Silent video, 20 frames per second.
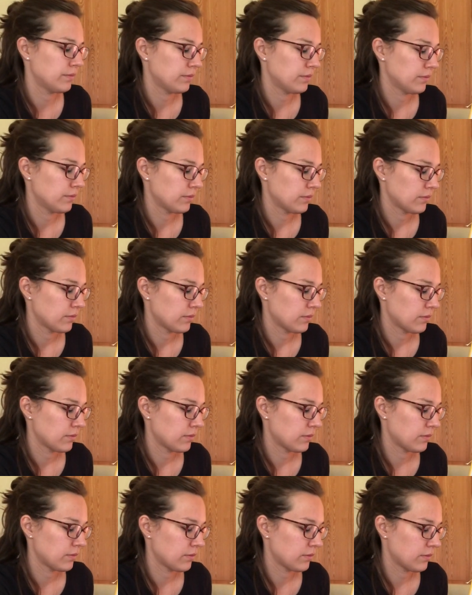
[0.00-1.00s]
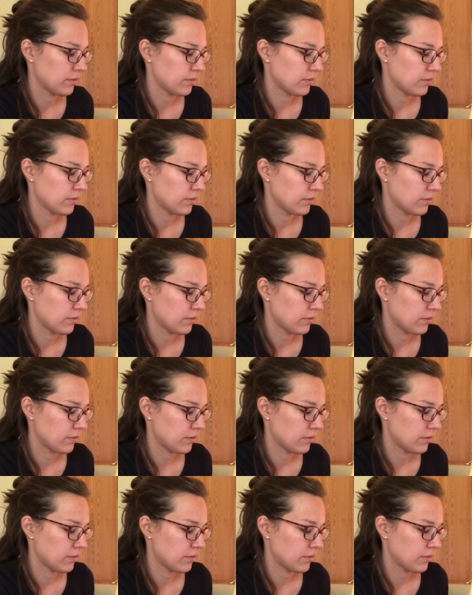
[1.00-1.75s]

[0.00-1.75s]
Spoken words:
[no speech]